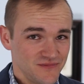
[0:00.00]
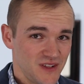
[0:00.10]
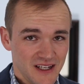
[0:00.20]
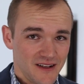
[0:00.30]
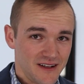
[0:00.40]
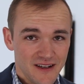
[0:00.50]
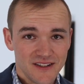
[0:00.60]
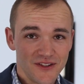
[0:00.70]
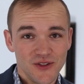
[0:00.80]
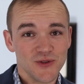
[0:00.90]
I
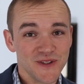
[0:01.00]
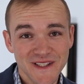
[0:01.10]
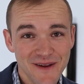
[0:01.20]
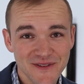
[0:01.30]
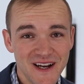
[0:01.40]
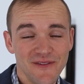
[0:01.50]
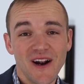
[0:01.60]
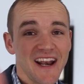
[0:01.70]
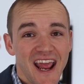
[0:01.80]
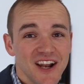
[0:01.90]
guess use the same side,
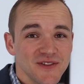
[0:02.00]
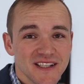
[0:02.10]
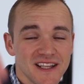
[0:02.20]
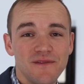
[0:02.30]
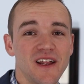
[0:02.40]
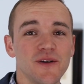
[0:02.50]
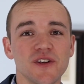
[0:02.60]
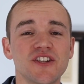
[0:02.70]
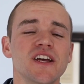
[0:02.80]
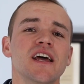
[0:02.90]
right? Andrea's love
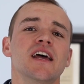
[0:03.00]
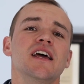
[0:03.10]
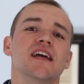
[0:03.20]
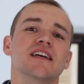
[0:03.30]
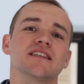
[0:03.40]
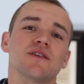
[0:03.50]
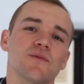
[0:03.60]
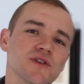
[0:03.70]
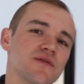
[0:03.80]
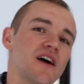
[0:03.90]
language is
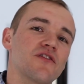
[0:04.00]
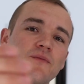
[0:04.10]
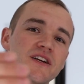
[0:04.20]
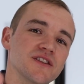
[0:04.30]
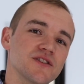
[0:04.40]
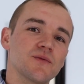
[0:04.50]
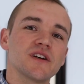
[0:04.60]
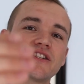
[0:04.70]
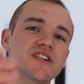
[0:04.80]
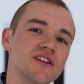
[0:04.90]
words of affirmation. So what
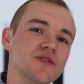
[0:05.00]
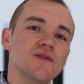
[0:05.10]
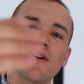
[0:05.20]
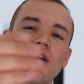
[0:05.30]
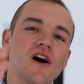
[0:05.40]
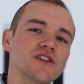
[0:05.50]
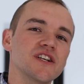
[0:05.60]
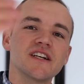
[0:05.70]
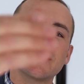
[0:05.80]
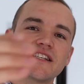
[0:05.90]
does she do? All
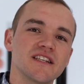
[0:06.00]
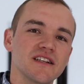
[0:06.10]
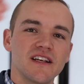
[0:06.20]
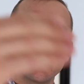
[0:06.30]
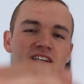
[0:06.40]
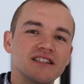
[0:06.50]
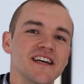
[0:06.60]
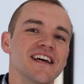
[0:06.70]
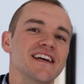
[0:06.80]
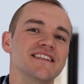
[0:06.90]
she consistently does
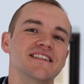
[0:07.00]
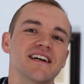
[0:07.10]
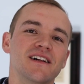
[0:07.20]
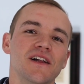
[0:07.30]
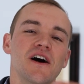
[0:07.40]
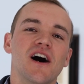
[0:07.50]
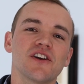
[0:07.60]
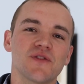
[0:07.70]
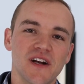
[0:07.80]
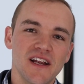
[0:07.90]
is tell
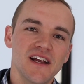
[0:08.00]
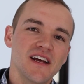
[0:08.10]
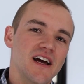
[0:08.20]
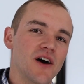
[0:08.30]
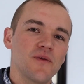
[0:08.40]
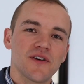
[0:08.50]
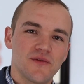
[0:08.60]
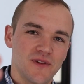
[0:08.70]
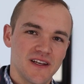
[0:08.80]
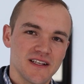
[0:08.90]
Andre how
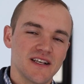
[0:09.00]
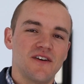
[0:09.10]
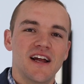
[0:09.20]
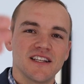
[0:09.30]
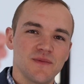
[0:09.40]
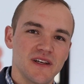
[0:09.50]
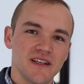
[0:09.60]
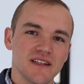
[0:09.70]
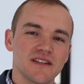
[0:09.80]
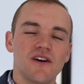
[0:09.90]
wonderful he is, how handsome he
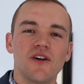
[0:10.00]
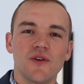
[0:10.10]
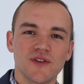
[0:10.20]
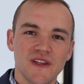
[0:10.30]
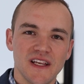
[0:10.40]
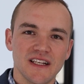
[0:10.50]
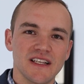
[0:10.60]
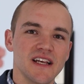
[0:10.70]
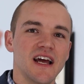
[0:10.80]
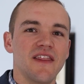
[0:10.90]
is, all those
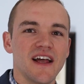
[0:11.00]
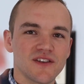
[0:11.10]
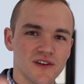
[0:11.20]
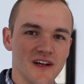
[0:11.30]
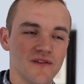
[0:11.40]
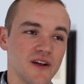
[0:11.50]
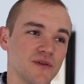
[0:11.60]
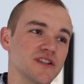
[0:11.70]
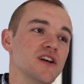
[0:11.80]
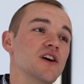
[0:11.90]
things, and that's her love
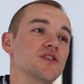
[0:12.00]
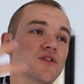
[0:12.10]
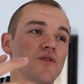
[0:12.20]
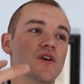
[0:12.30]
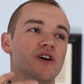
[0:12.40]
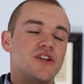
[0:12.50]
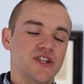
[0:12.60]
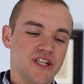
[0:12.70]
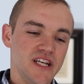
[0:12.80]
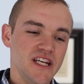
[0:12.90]
language. So
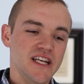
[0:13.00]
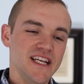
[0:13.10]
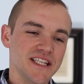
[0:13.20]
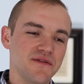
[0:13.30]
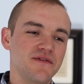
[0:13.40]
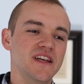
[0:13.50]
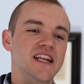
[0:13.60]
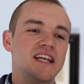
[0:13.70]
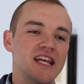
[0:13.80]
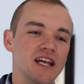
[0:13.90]
she is
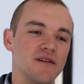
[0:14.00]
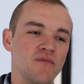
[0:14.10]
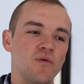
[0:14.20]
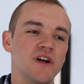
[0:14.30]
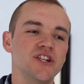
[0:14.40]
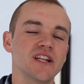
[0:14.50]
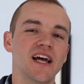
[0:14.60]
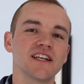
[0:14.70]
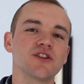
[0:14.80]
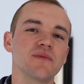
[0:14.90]
feeding him the way she
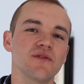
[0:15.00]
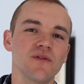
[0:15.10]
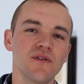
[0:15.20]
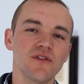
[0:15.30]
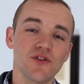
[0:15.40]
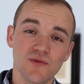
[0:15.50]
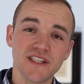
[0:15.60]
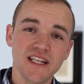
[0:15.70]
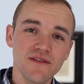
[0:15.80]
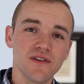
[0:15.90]
likes to
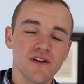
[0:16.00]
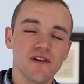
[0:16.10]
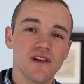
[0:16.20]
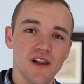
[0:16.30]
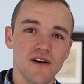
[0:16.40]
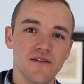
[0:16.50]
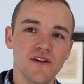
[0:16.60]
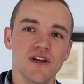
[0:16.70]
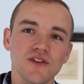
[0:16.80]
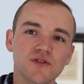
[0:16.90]
receive love.
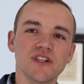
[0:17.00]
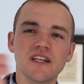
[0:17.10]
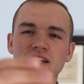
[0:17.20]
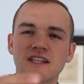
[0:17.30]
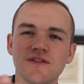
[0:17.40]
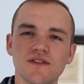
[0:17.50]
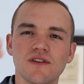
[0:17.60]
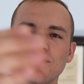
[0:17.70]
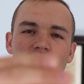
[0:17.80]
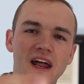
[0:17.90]
So she continues to
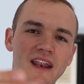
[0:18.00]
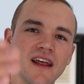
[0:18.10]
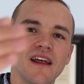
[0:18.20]
do that.